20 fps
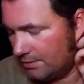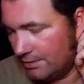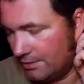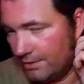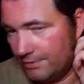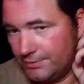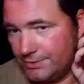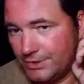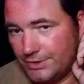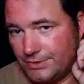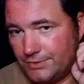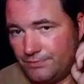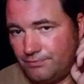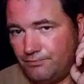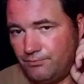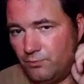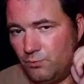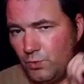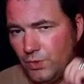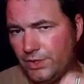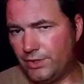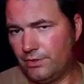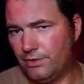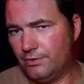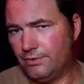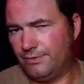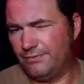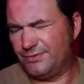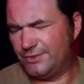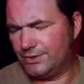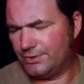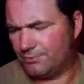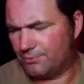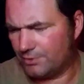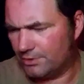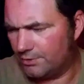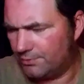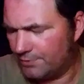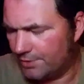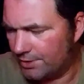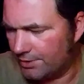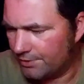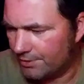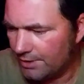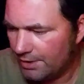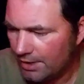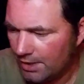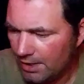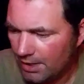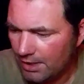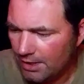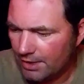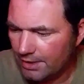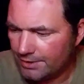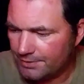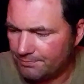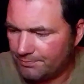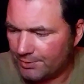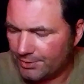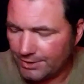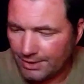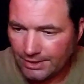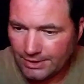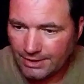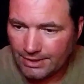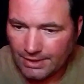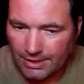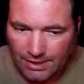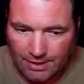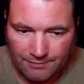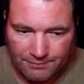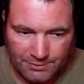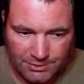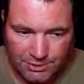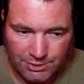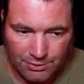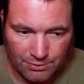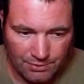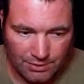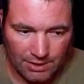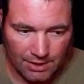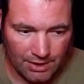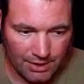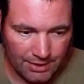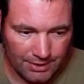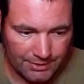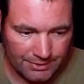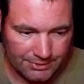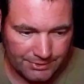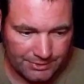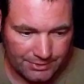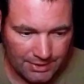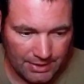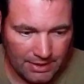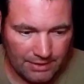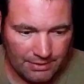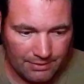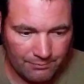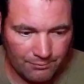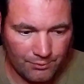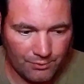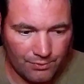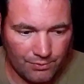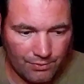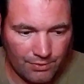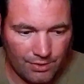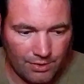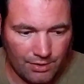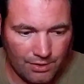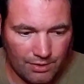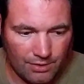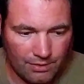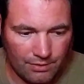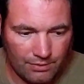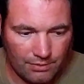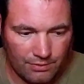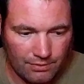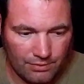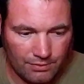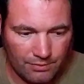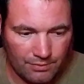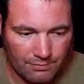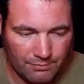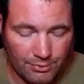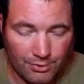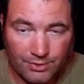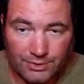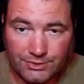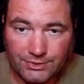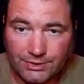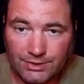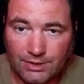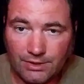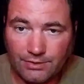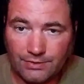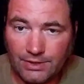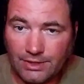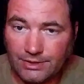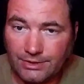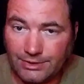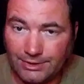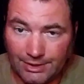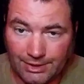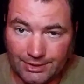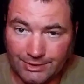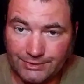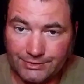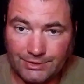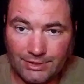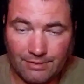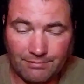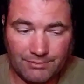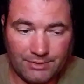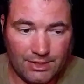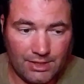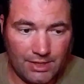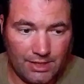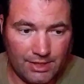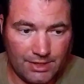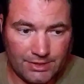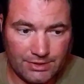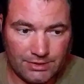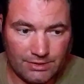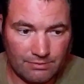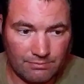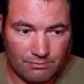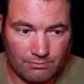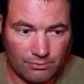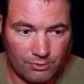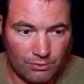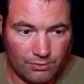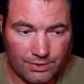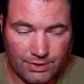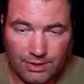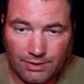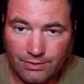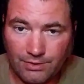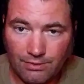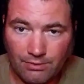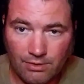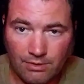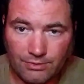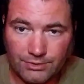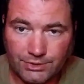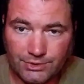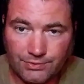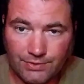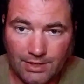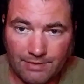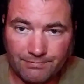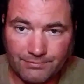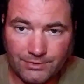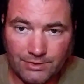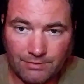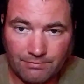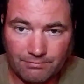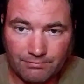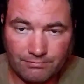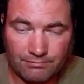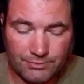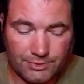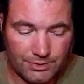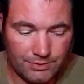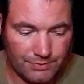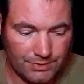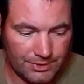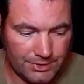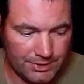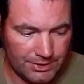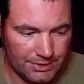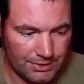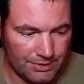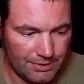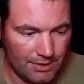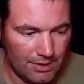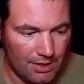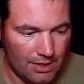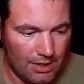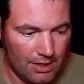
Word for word: It was just weird. It was just really weird. But they did have two lines that were personnel that did accept cash, and oh yeah, they're all strapped up to the T.